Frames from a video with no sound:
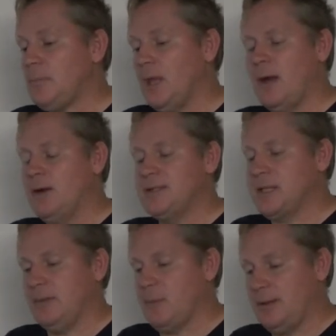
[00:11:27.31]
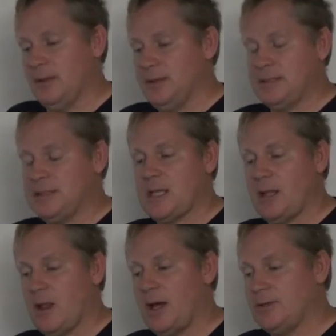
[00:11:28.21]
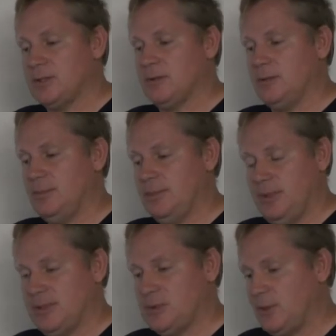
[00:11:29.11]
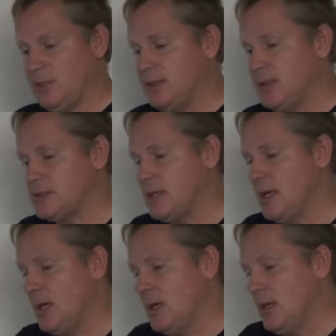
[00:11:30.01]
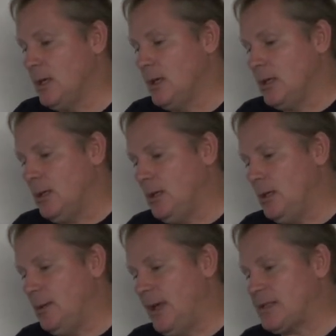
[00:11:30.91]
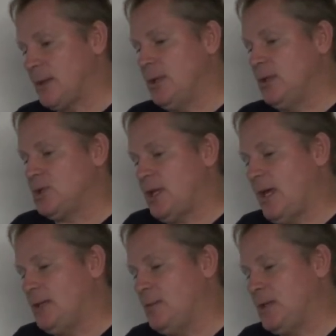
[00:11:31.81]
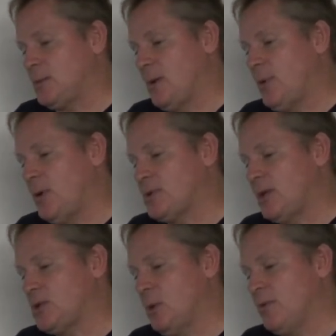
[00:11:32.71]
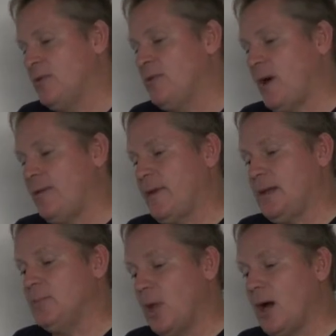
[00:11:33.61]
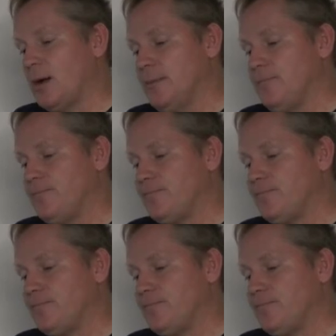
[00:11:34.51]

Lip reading: I don't understand why. You know, this is not logical, but this is what he does. As I mentioned, I had to make some of my posts not show up for him. Finally, I had to block him.